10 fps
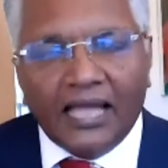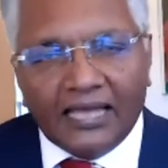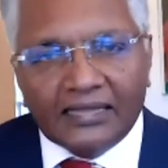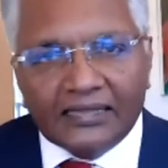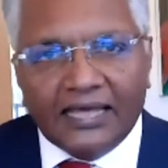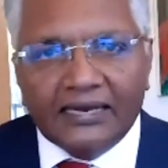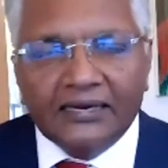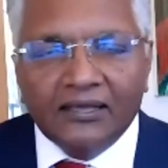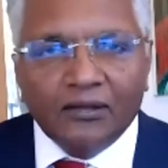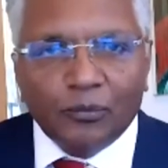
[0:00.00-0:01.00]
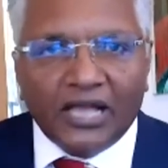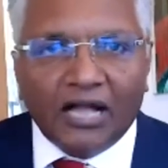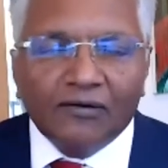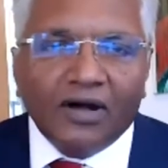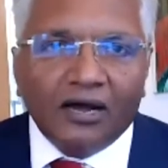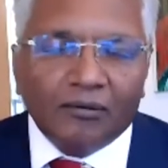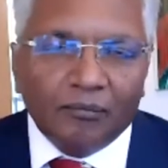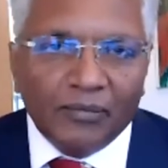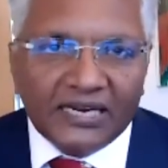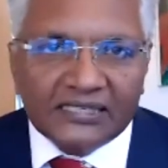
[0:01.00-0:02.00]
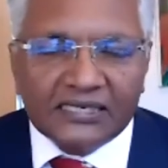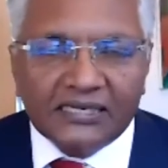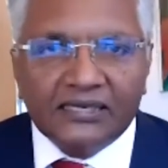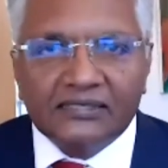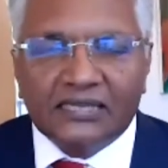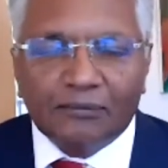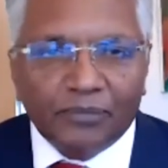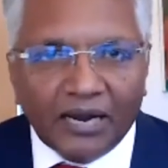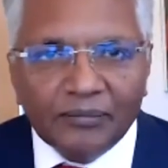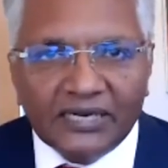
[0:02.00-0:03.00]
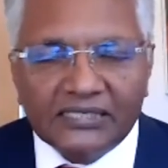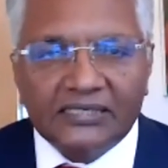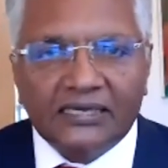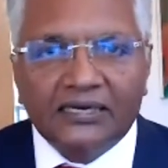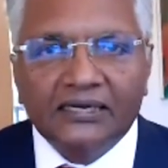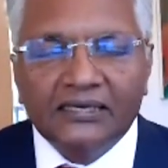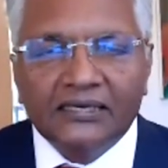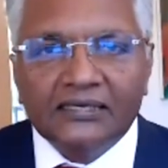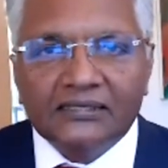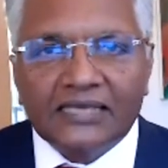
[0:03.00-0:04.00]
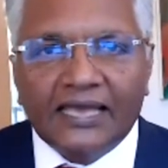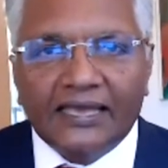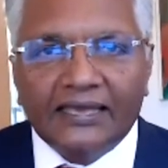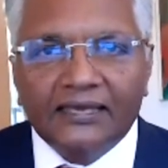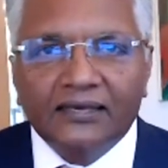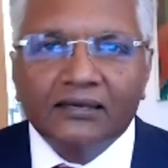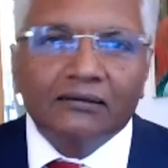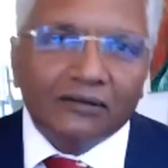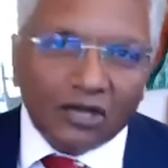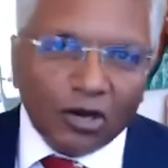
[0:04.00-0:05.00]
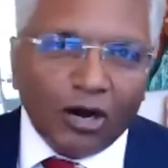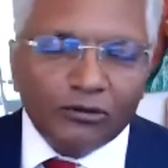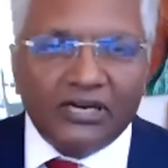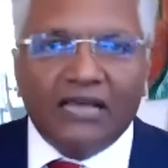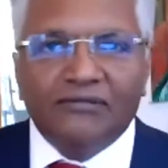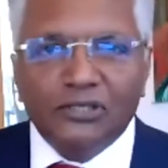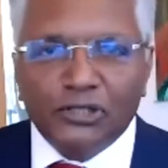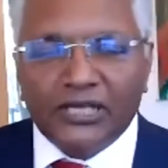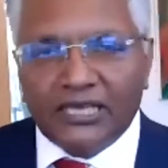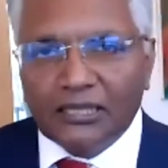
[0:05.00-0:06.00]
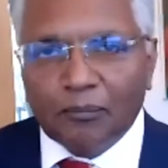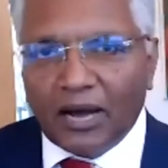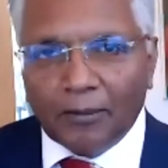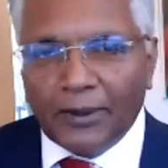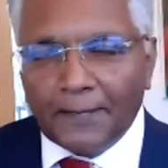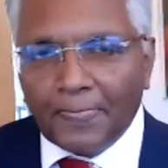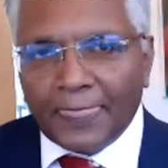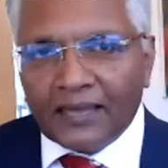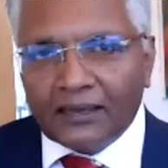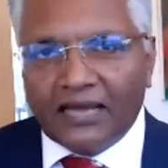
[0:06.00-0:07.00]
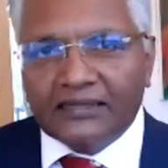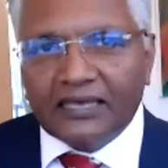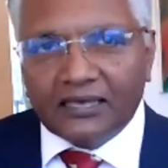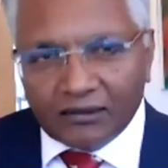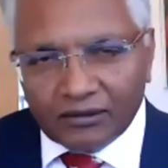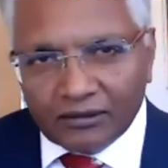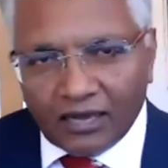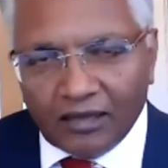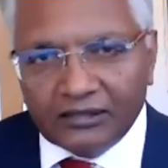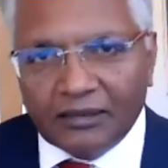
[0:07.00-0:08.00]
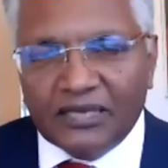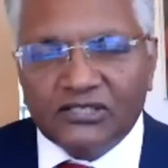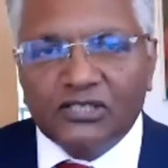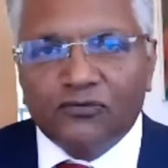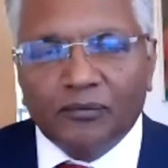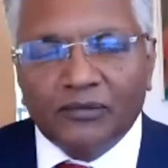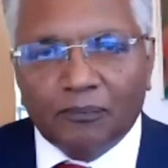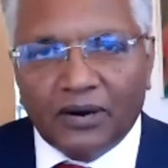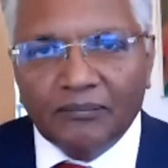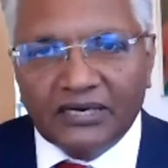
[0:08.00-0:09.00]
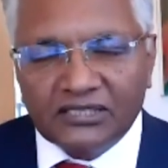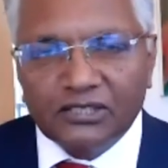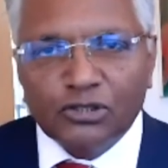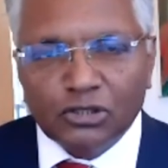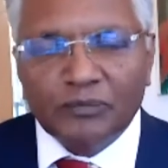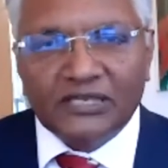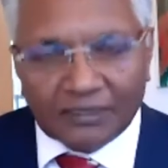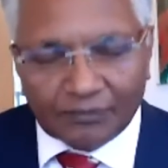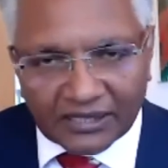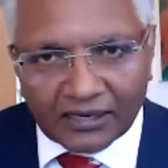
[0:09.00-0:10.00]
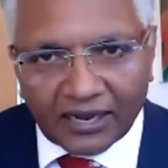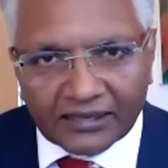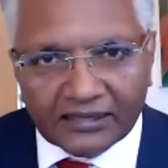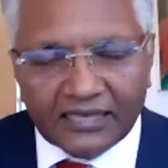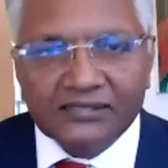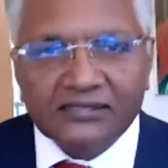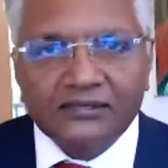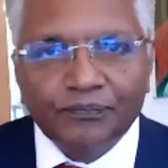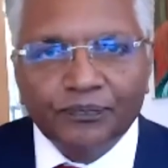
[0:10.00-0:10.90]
And then we have our ministers and prime minister saying, go out and have a drink in the pub. I think uh, the message from the prime minister should be something like this